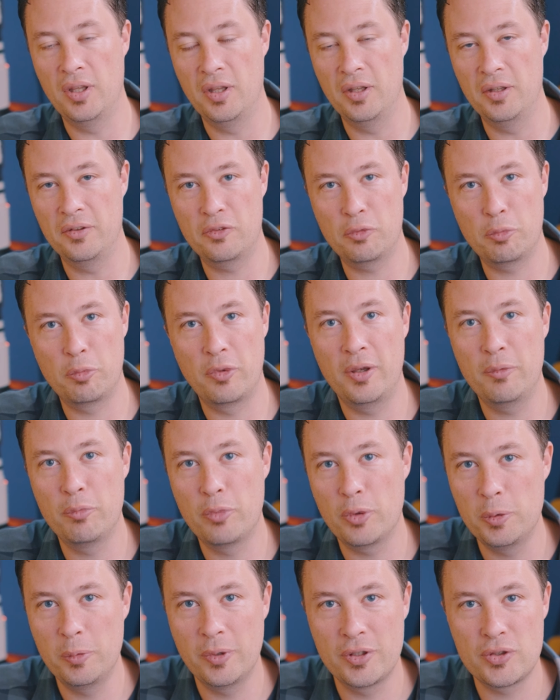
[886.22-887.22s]
that
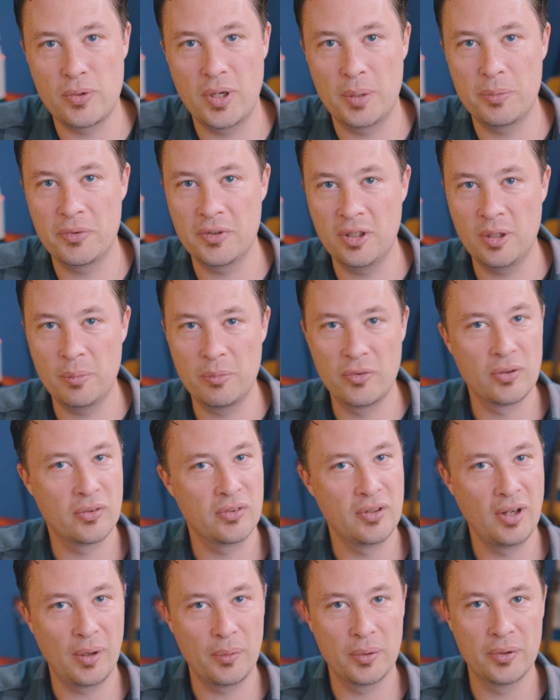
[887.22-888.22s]
pretty much wraps it up. There's
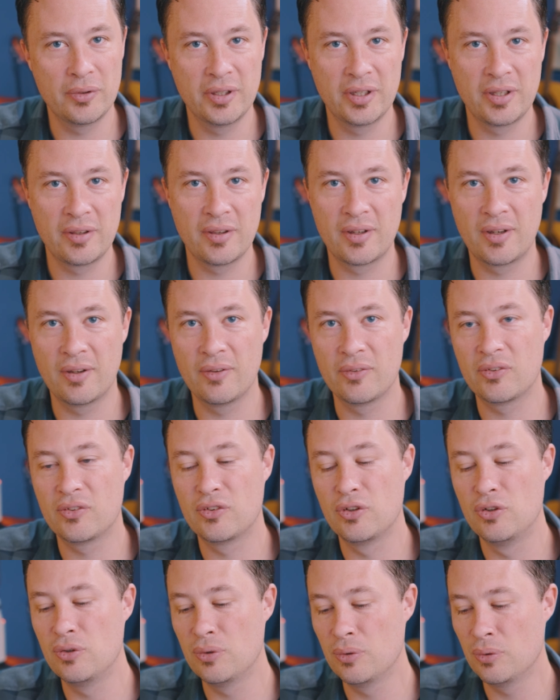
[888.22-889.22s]
not really anything else
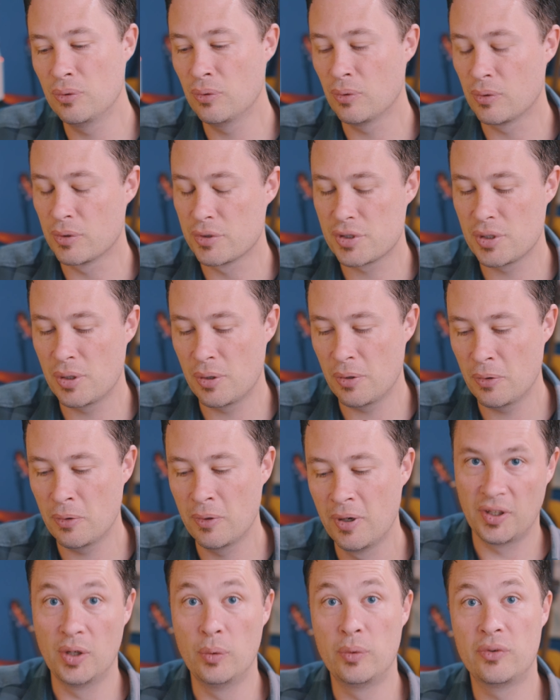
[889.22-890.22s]
to do or show.
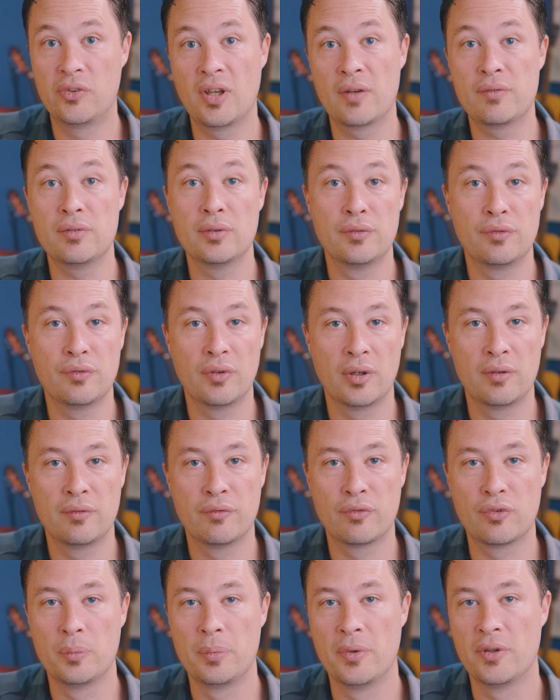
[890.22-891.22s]
It was definitely fun
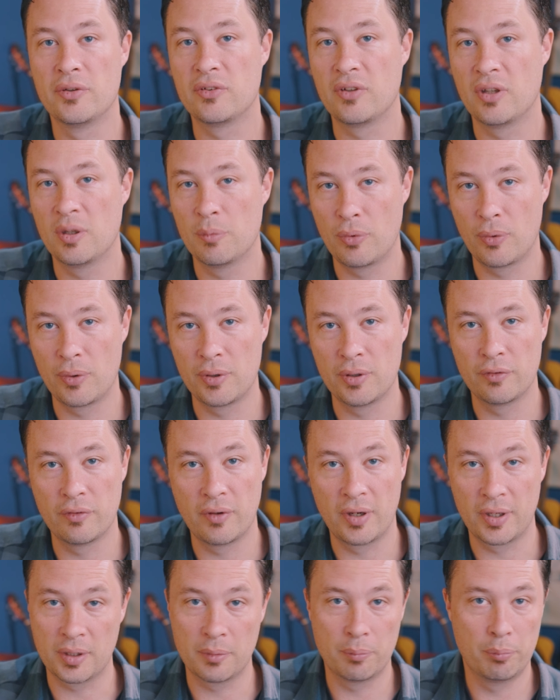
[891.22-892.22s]
from the standpoint of
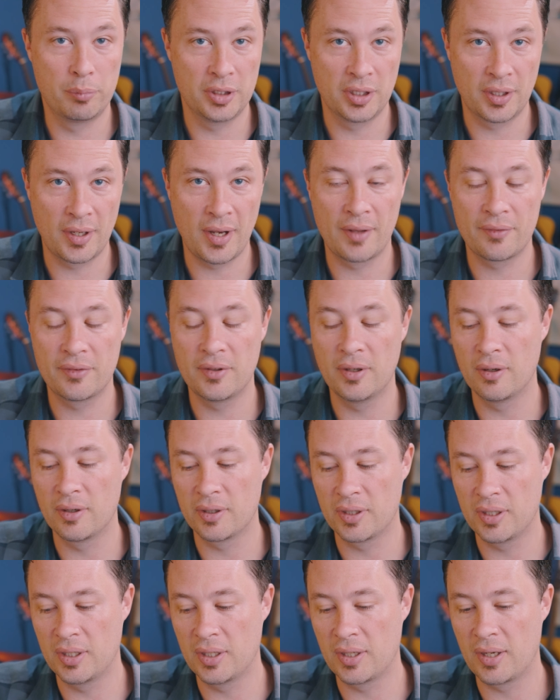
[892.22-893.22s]
like being out there and
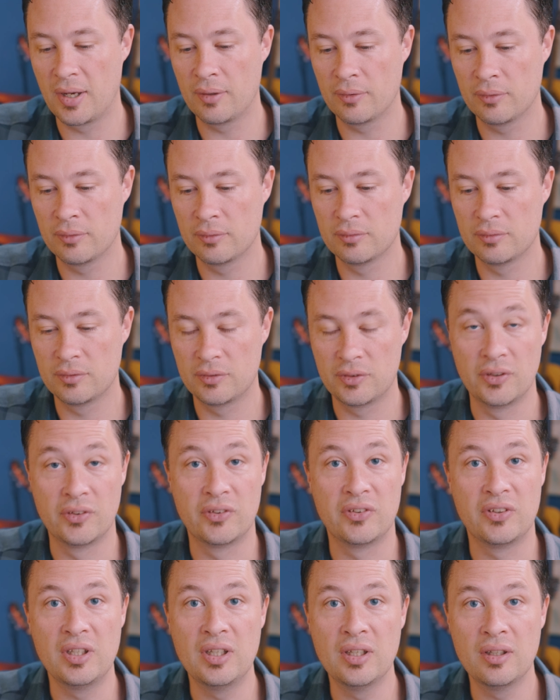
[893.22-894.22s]
getting out to
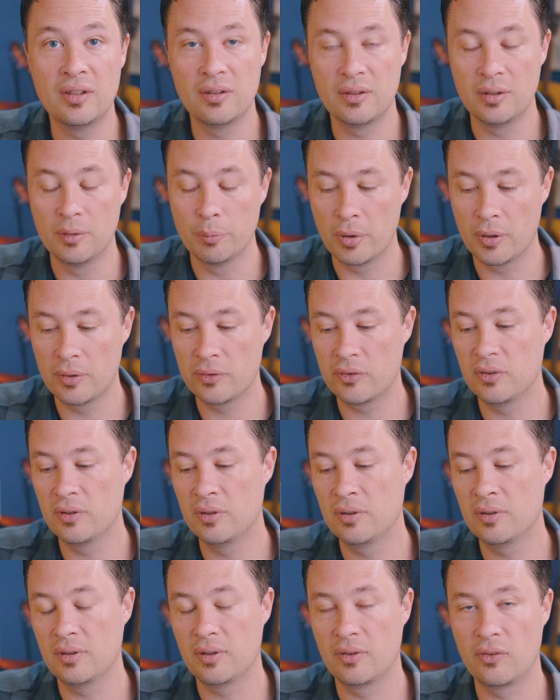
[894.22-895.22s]
see it in
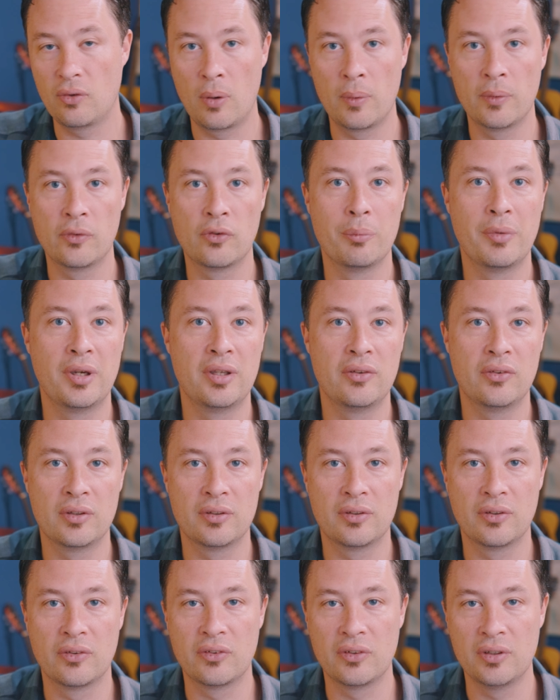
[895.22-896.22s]
person. It's always amazing
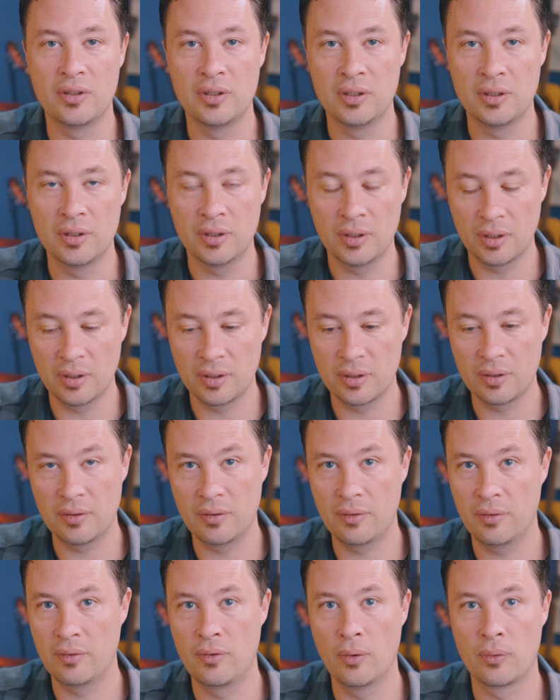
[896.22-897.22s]
to see
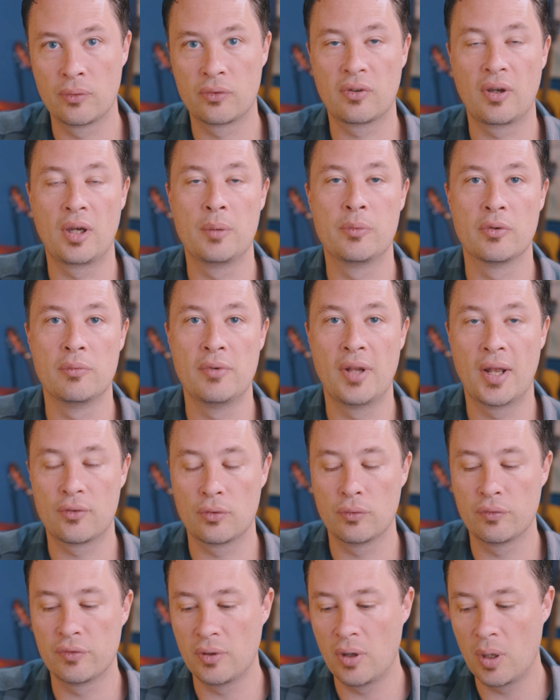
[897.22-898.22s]
those types of
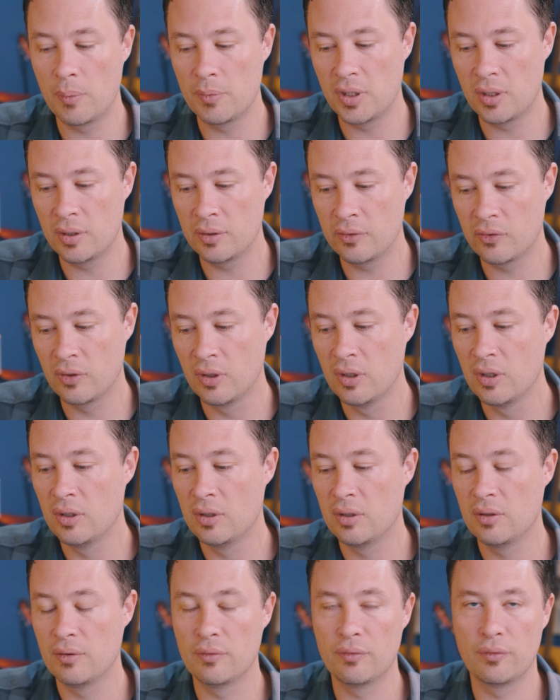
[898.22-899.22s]
natural phenomenons.
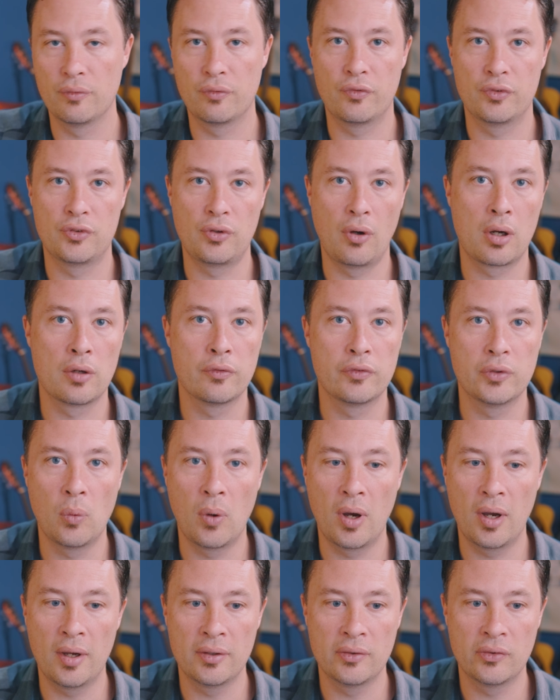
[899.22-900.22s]
Photography
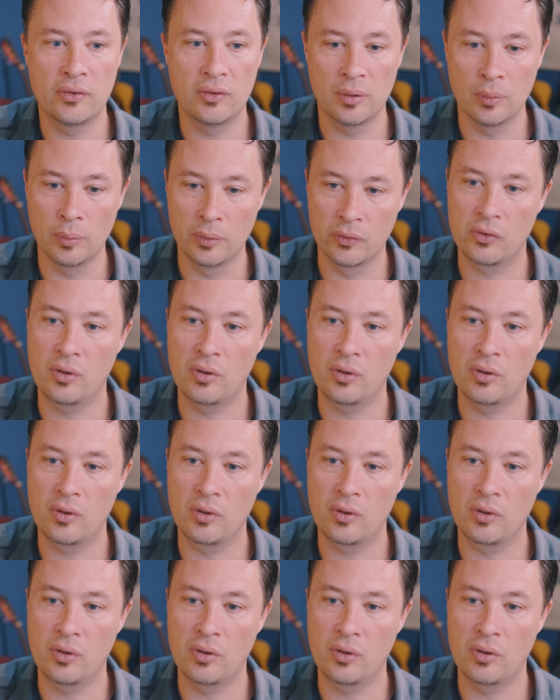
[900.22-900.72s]
wise, it was